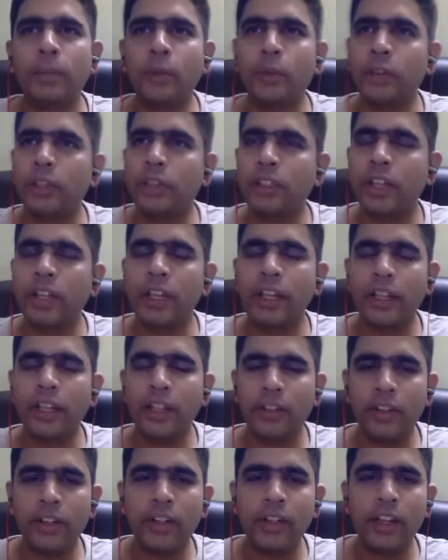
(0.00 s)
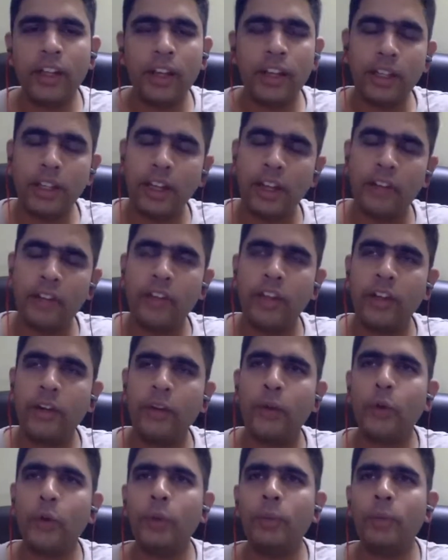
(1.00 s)
project I have
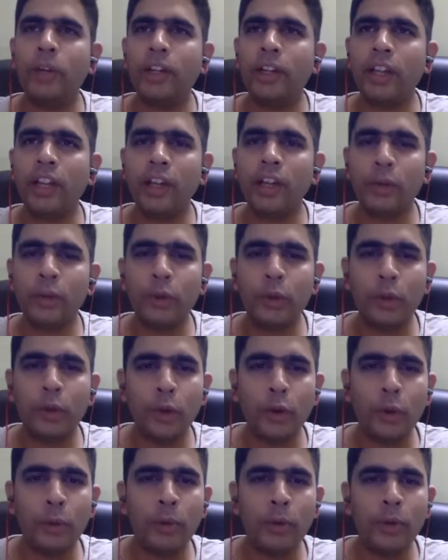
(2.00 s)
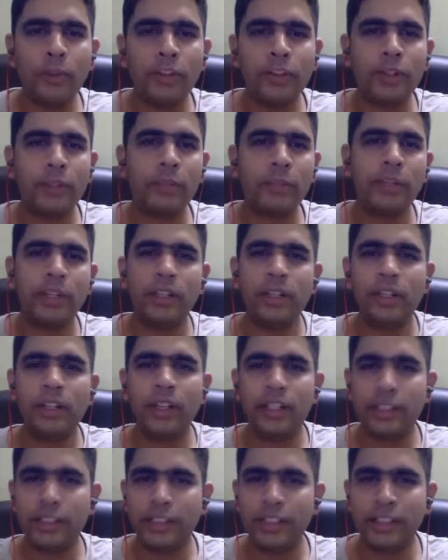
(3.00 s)
enrolled but I have to drop off in the middle
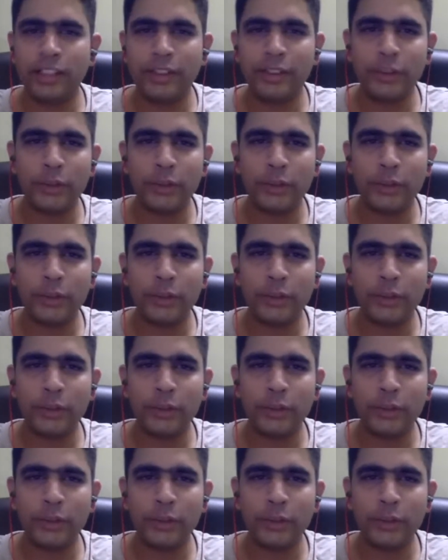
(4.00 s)
actually.